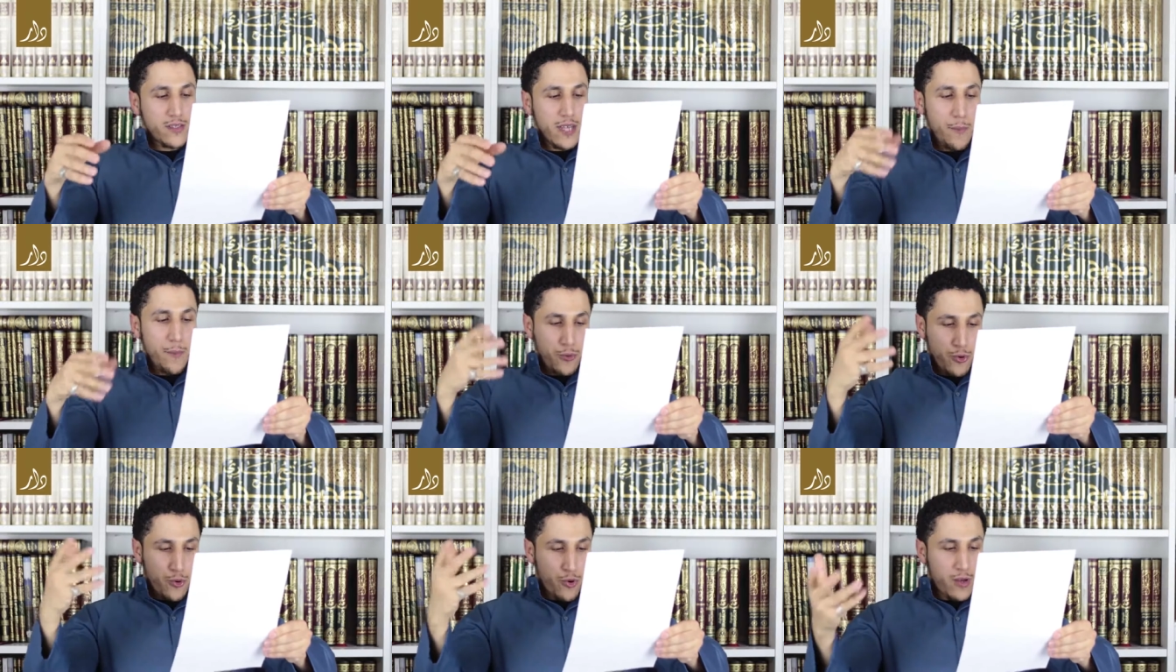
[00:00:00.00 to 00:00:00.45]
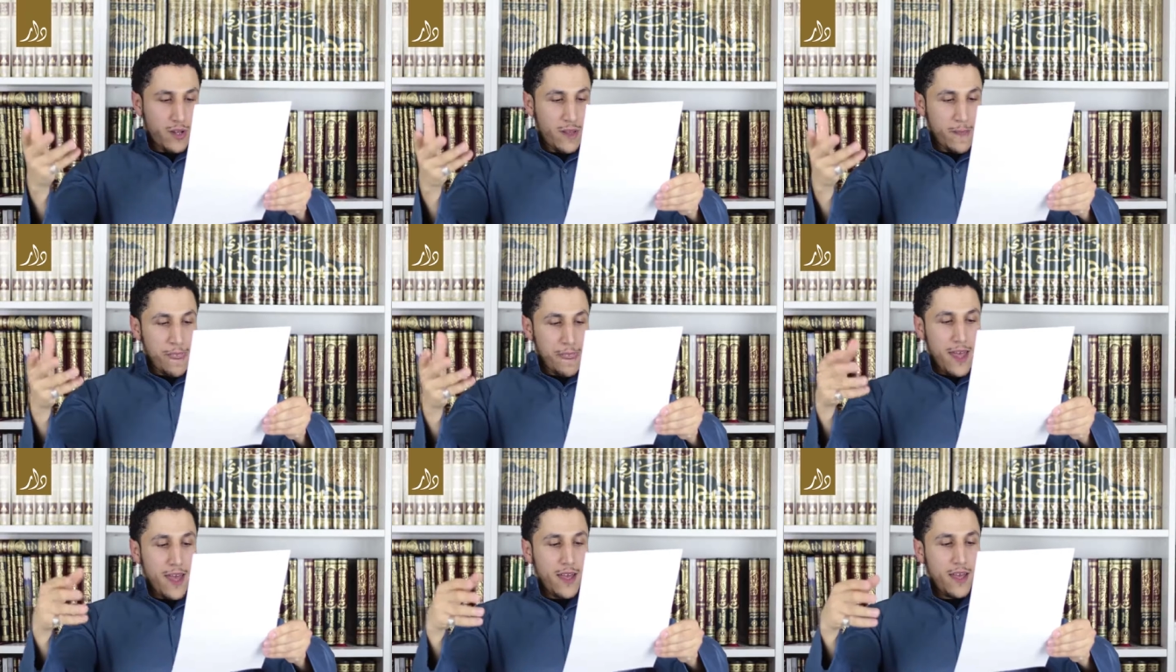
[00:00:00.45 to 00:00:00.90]

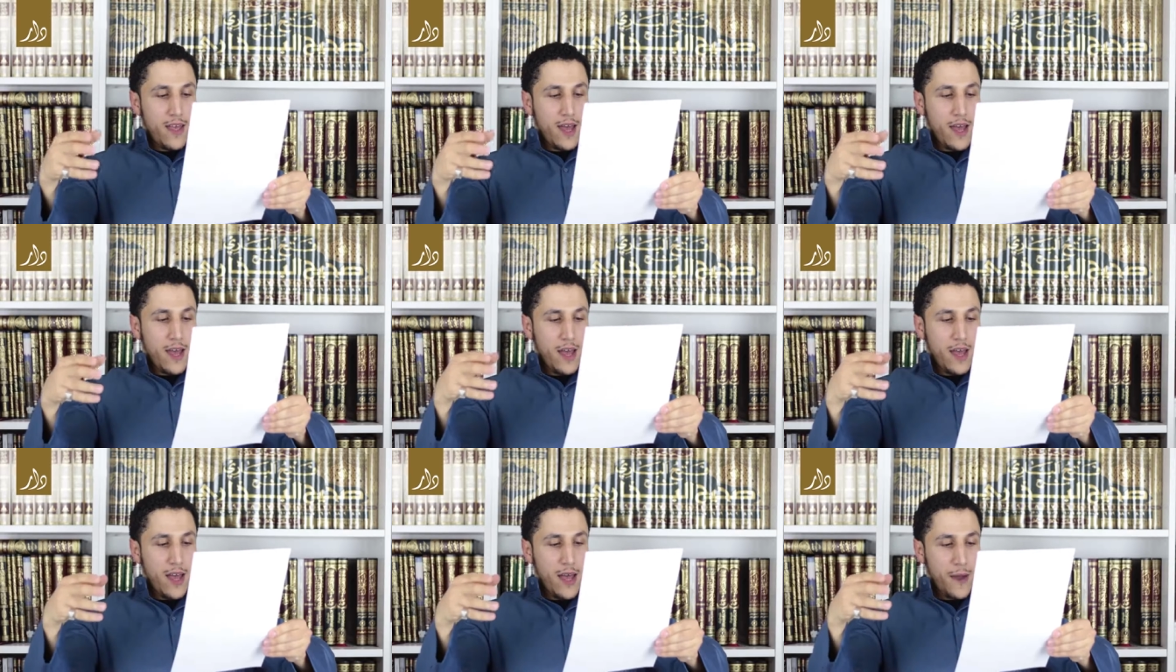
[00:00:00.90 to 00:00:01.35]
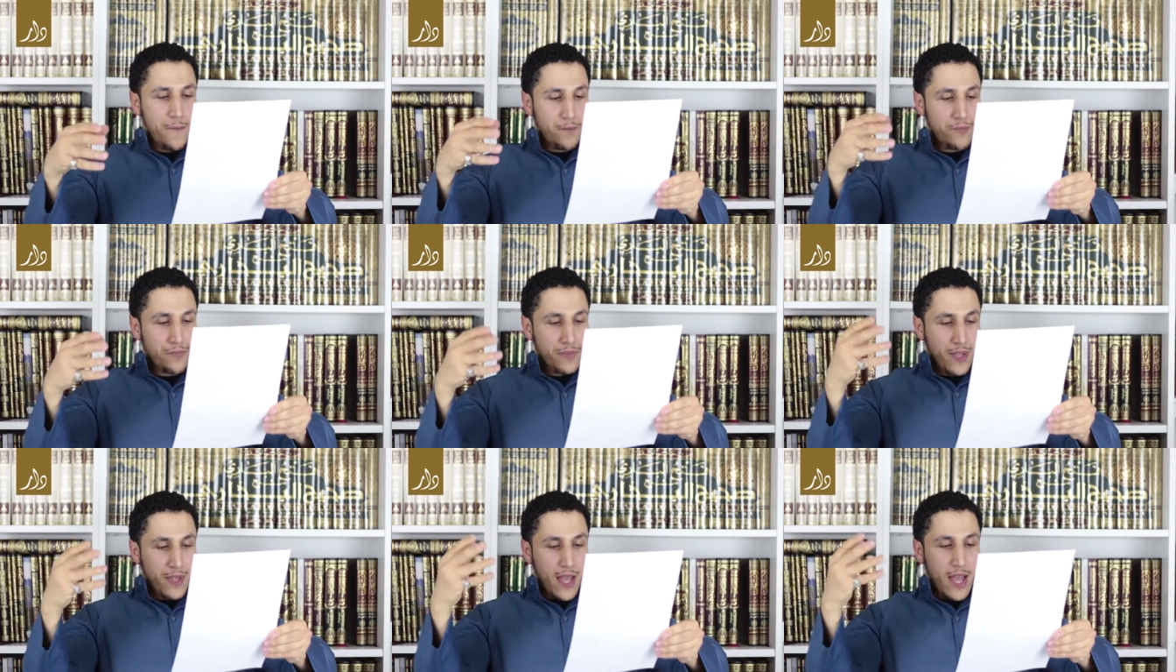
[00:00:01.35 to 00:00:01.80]
temporal
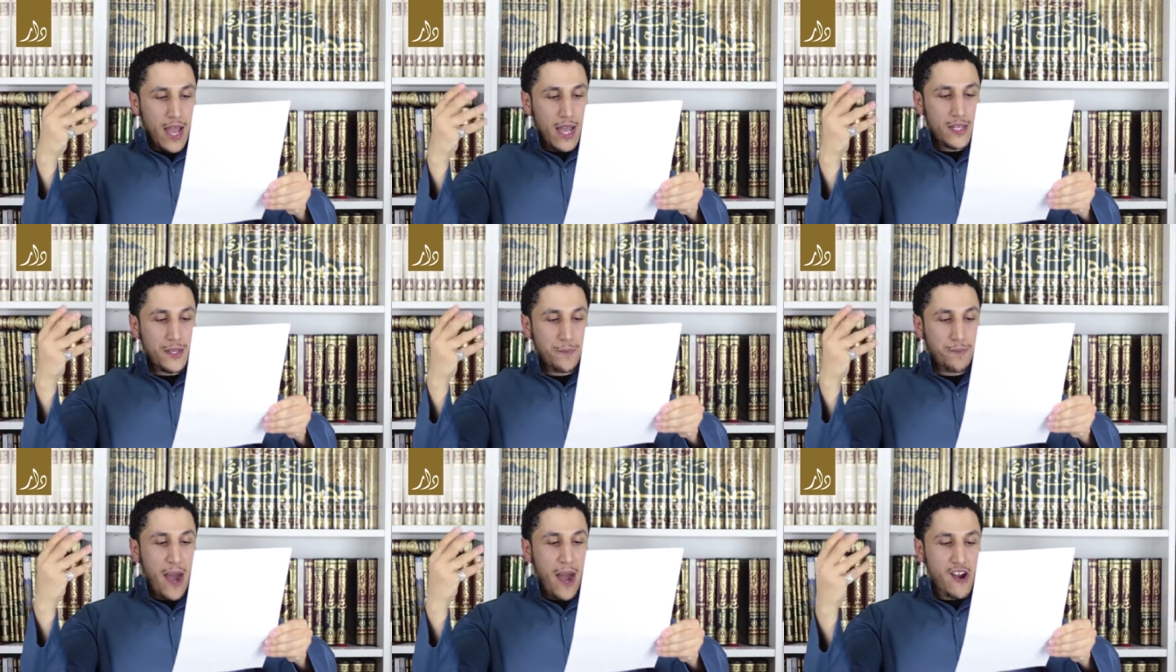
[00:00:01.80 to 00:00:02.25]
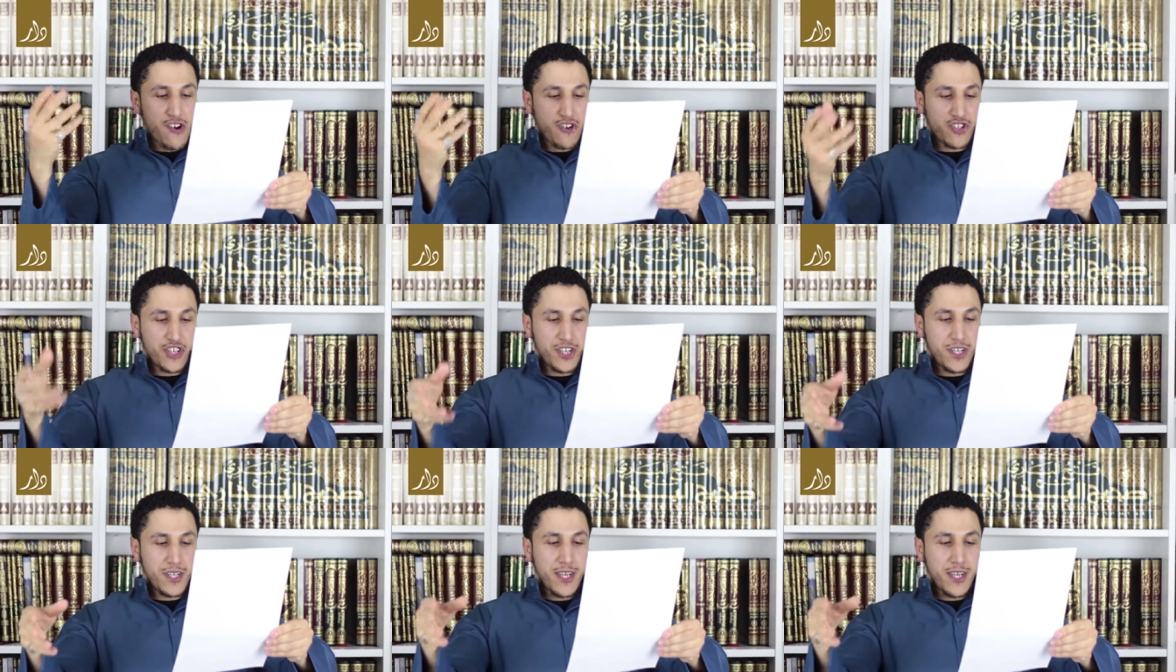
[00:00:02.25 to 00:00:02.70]
uh, and
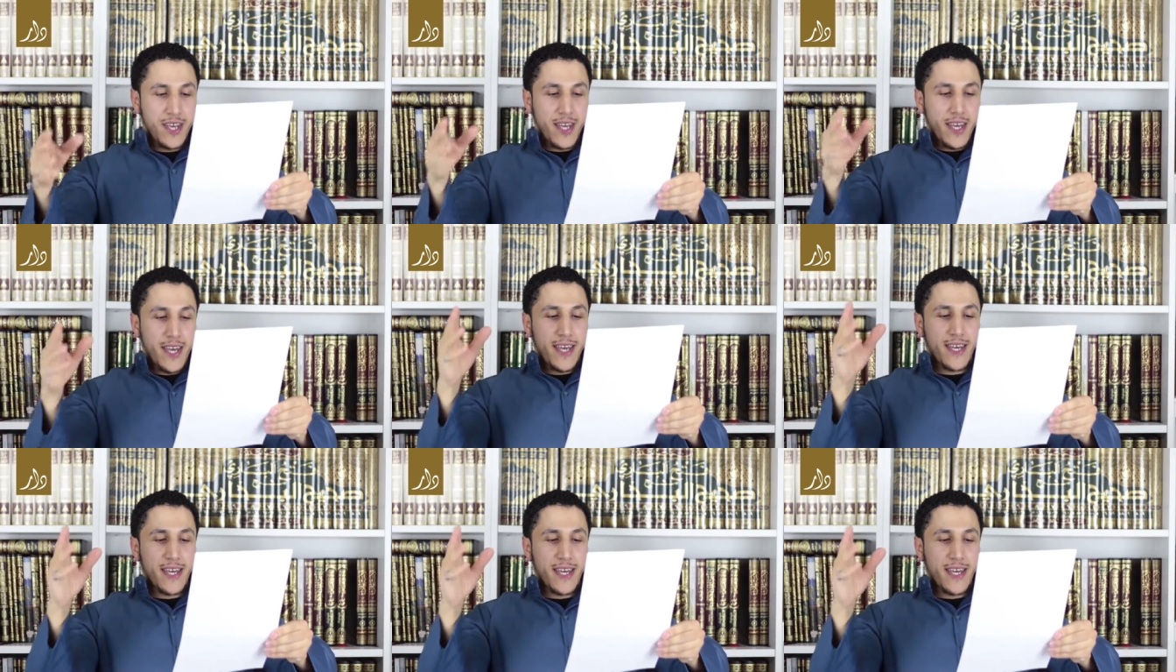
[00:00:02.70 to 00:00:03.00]
perishing,